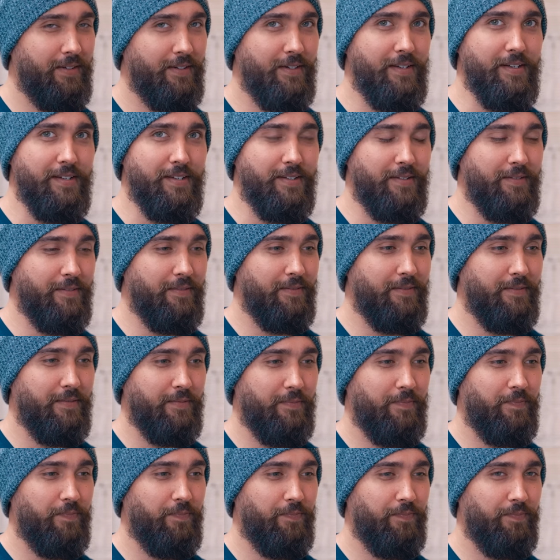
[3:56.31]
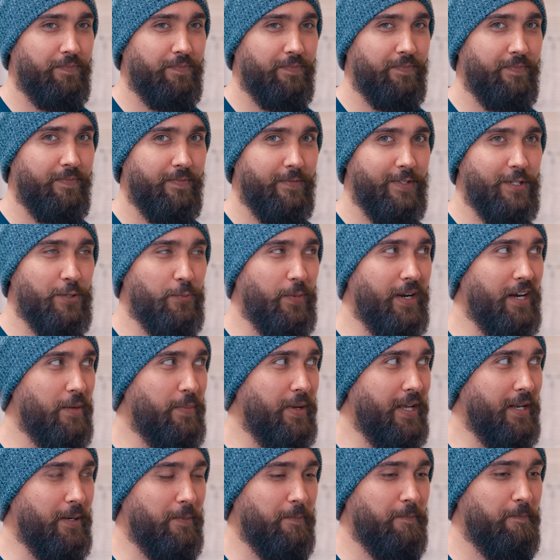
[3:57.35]
Just, just wait a
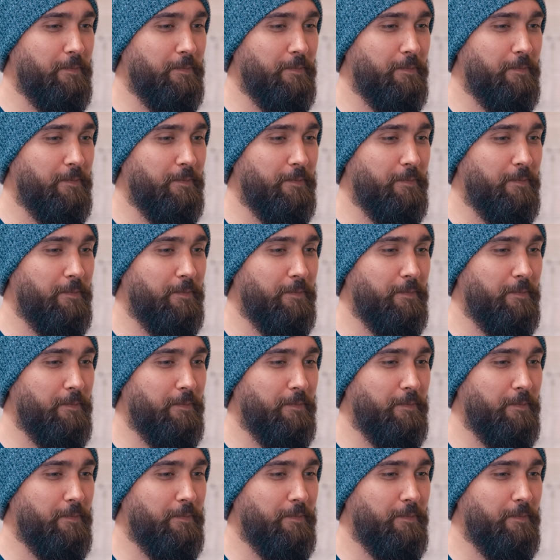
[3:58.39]
bit.